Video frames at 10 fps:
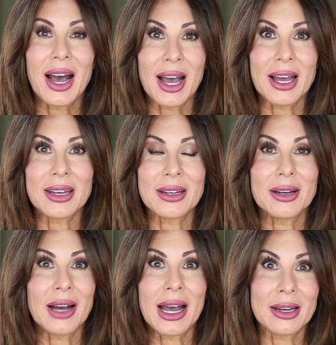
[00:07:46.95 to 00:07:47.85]
on
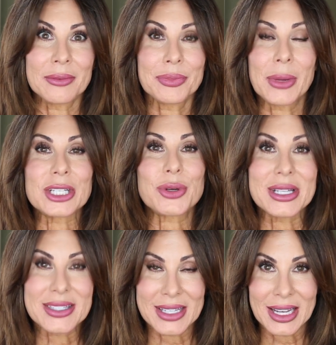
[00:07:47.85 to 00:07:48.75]
my
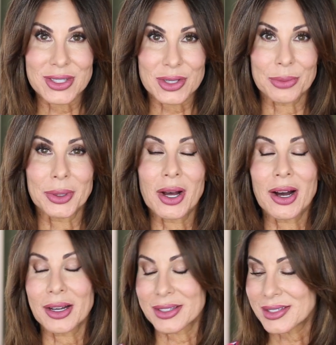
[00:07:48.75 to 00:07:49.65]
Tracy Hensel blog.